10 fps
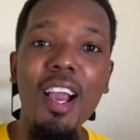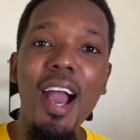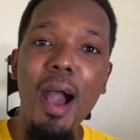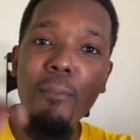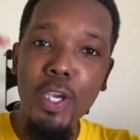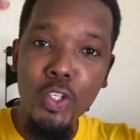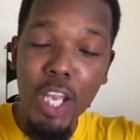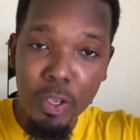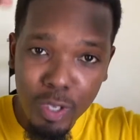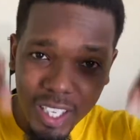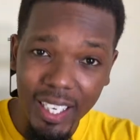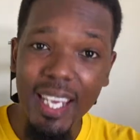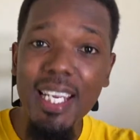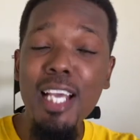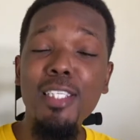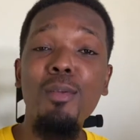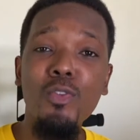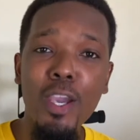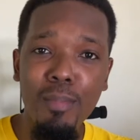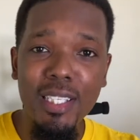and make sure that you click that
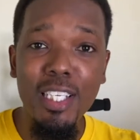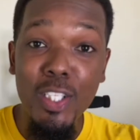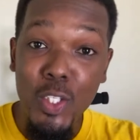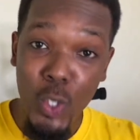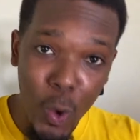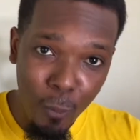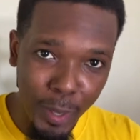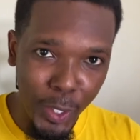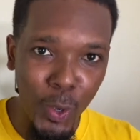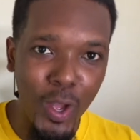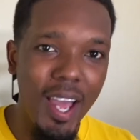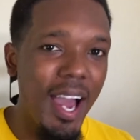subscribe button down below